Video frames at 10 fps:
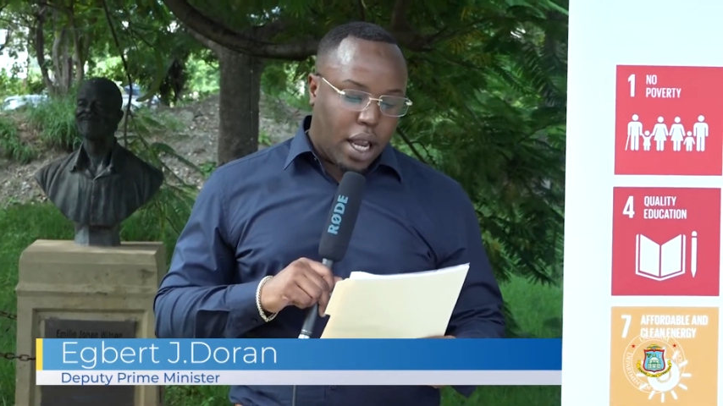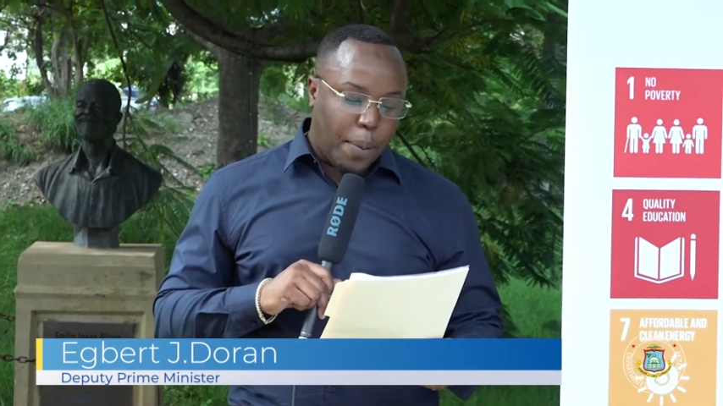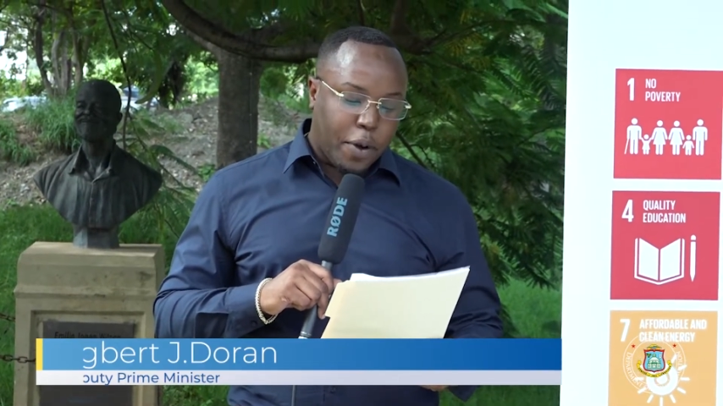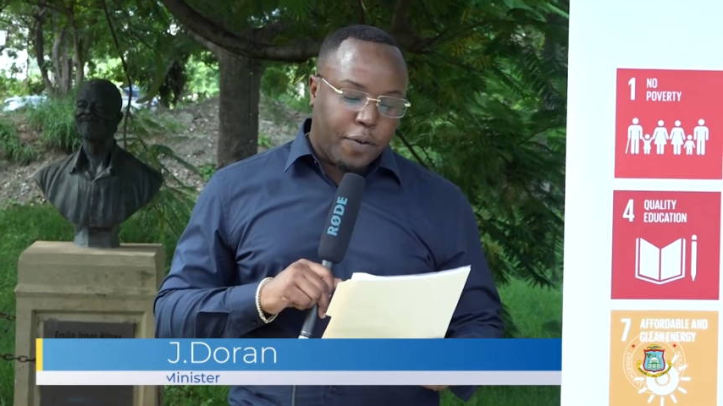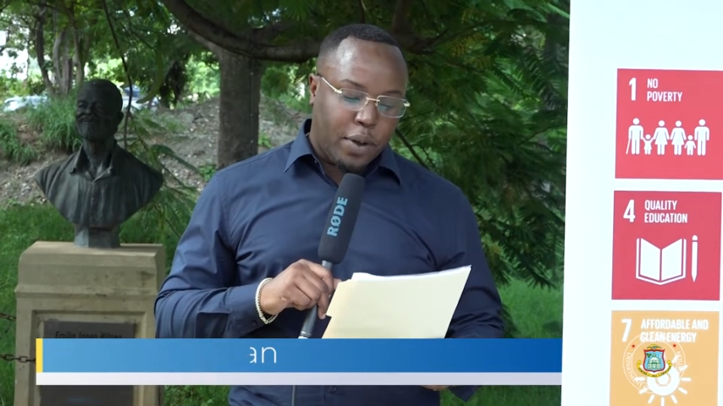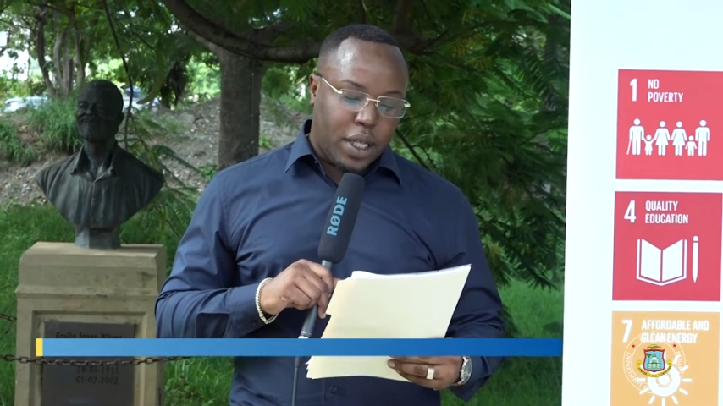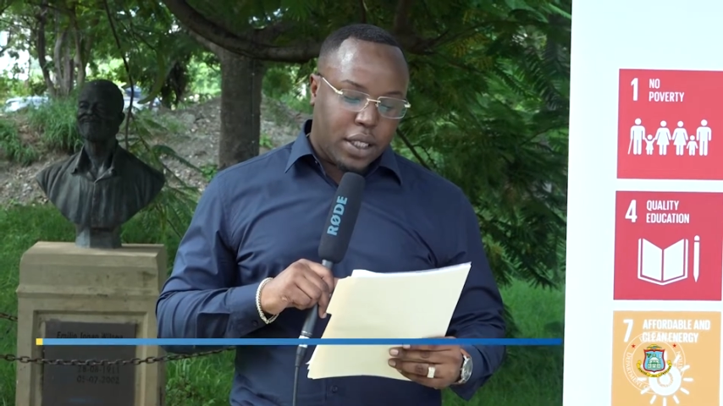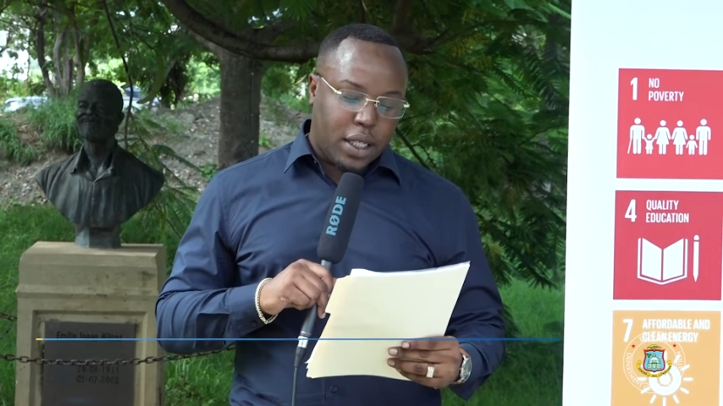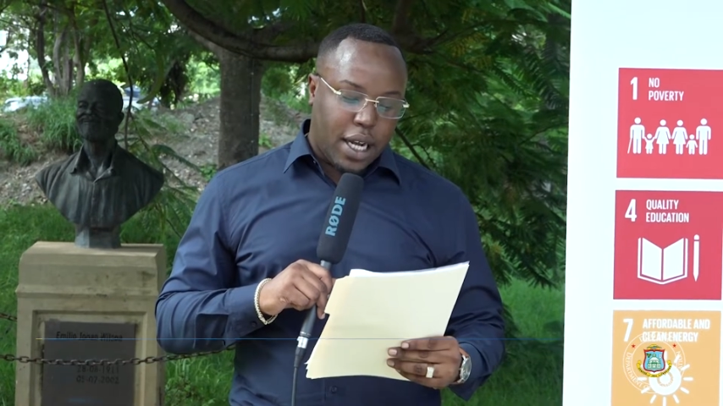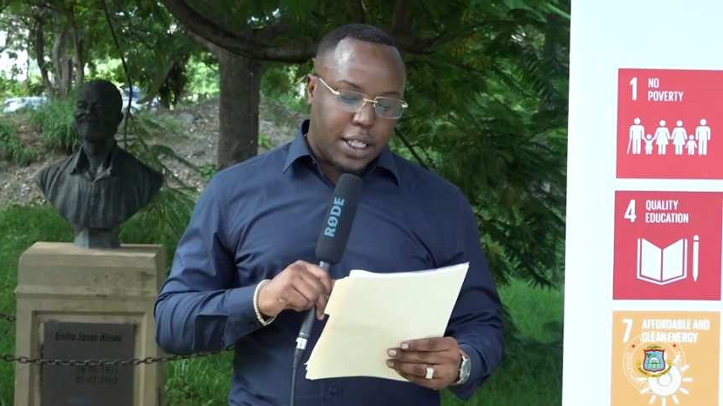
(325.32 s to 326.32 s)
EPIC
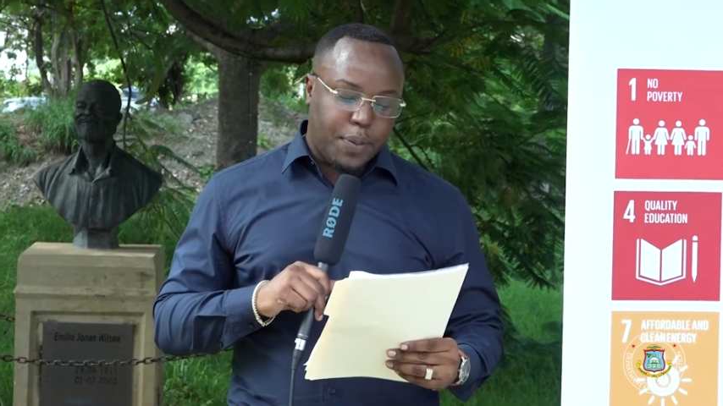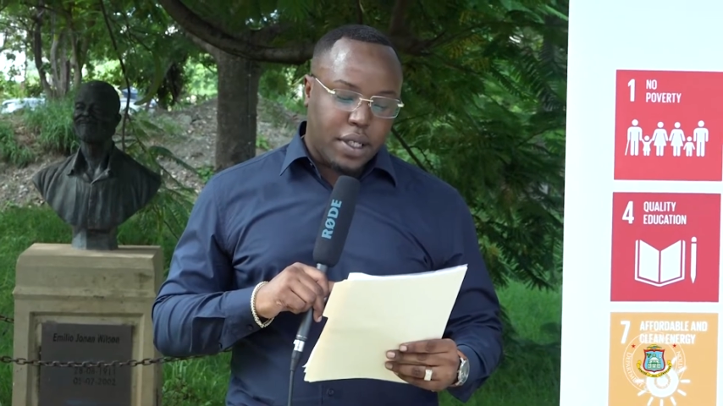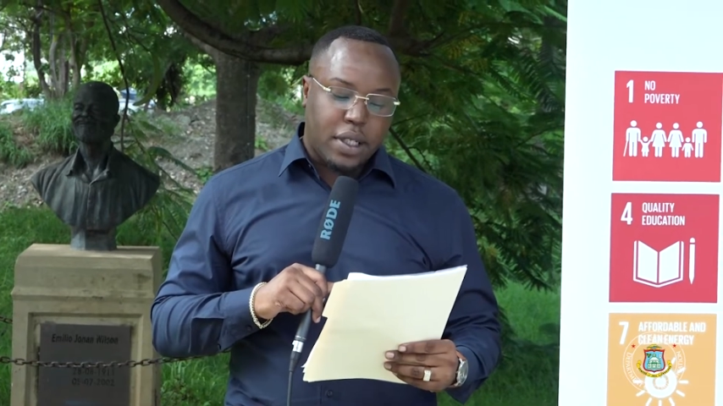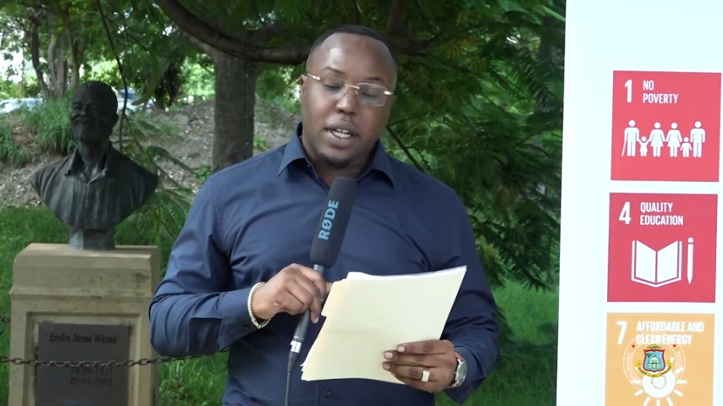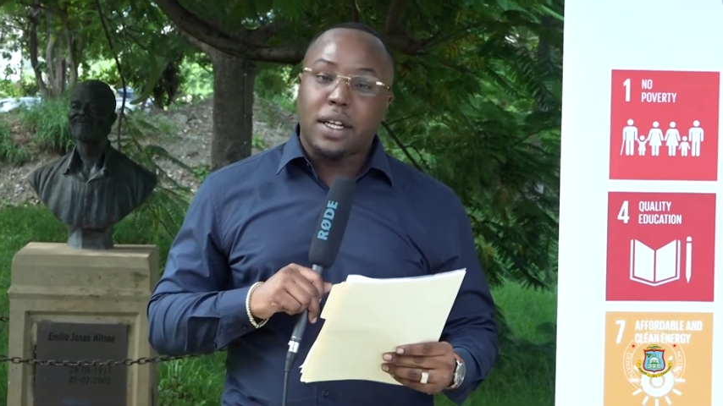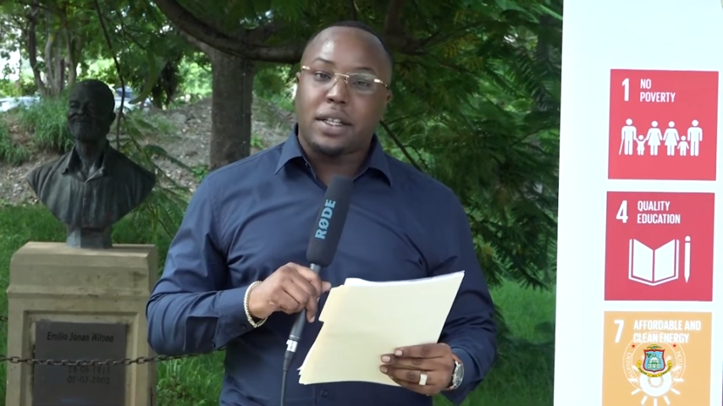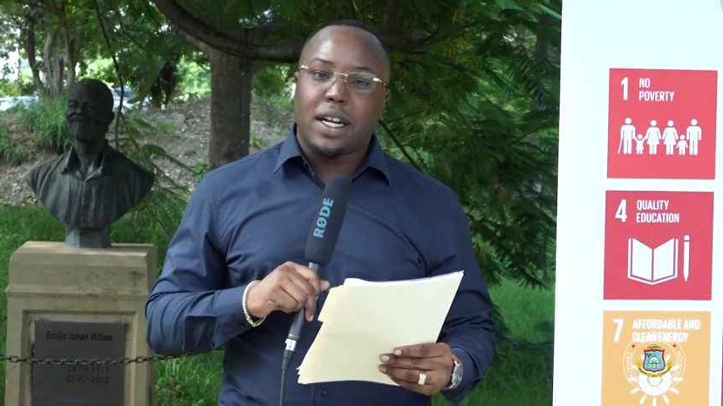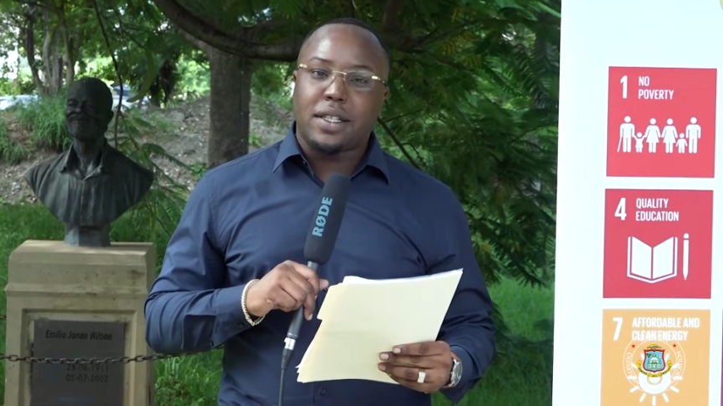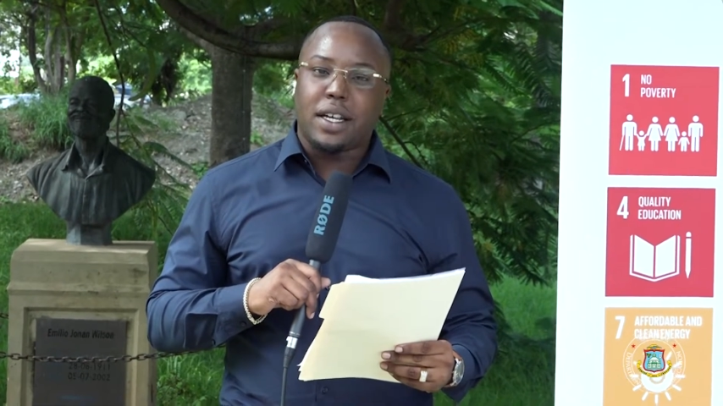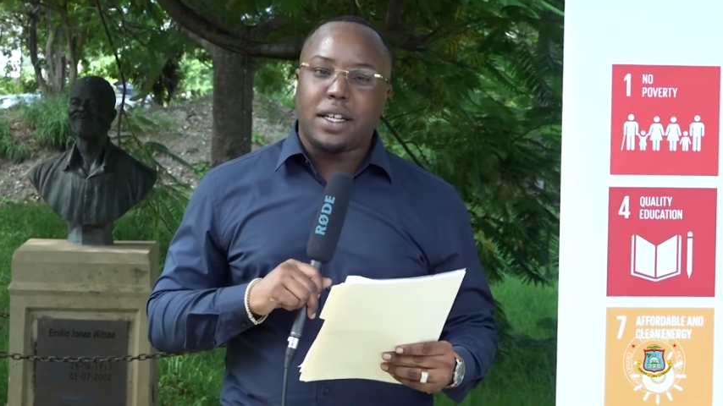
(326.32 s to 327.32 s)
Foundation has been selected
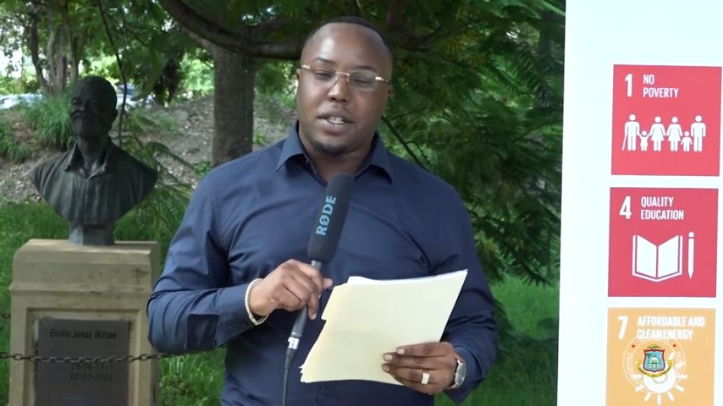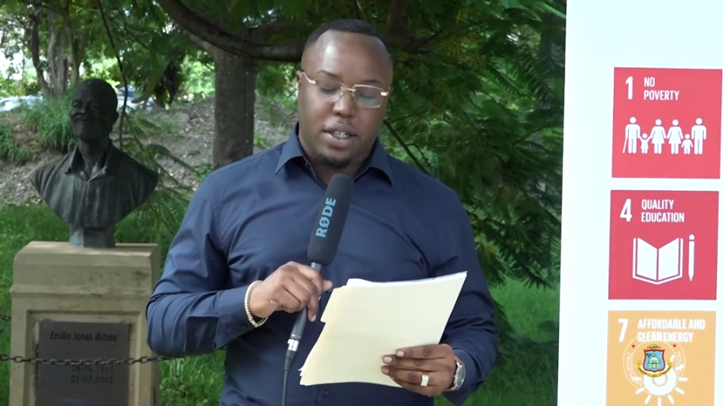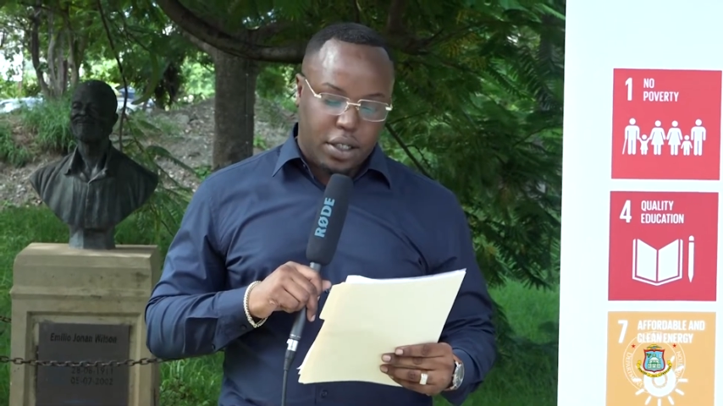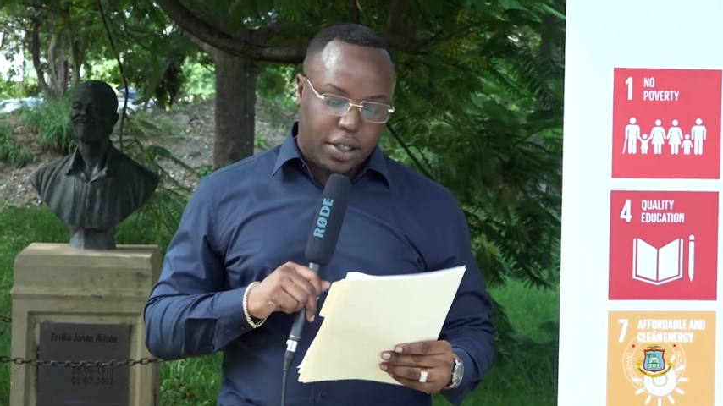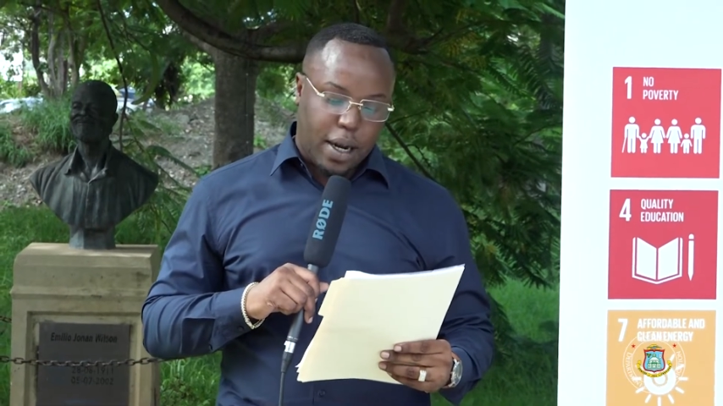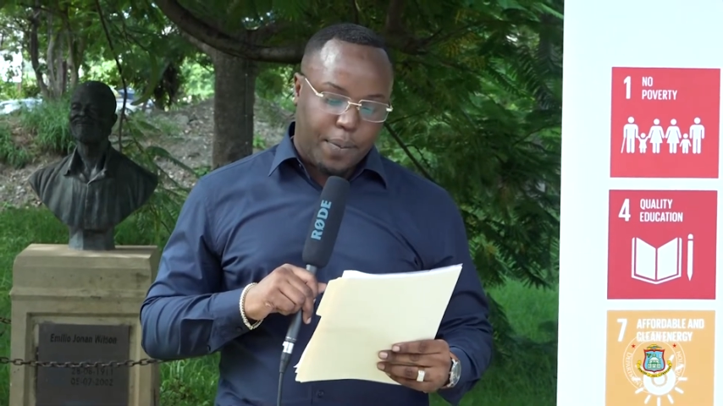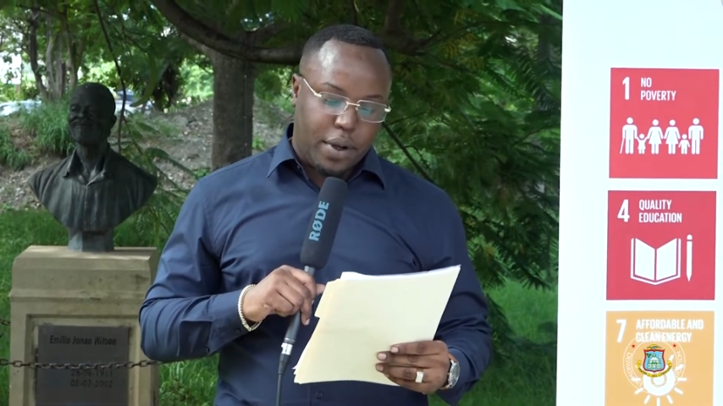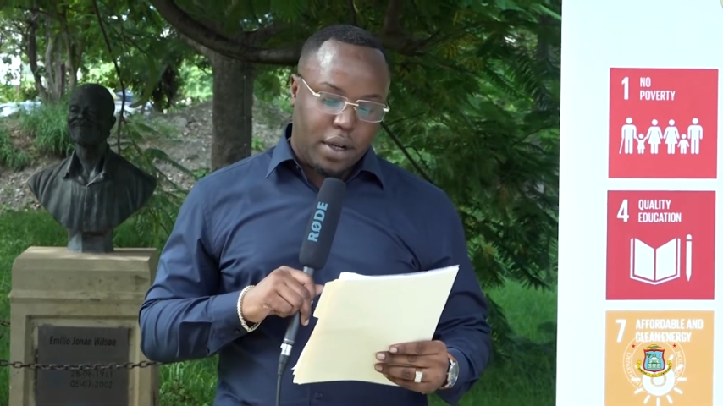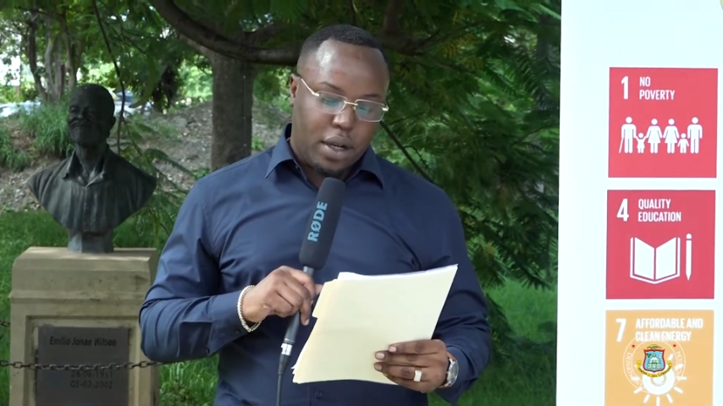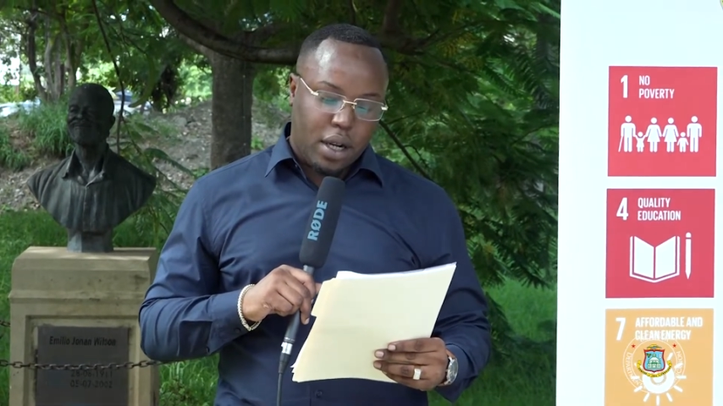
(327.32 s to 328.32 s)
as the SDG
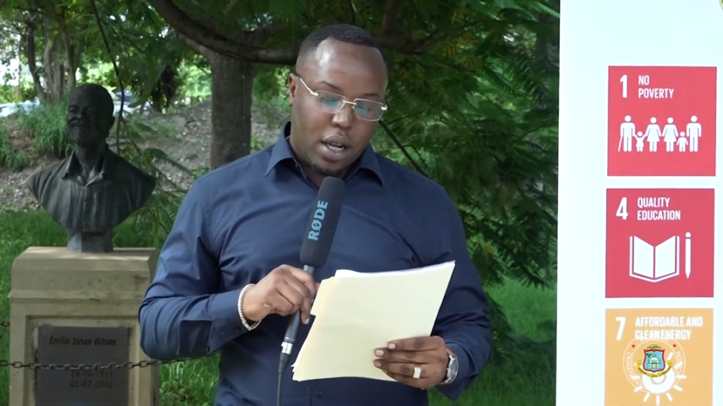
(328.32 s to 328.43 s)
champion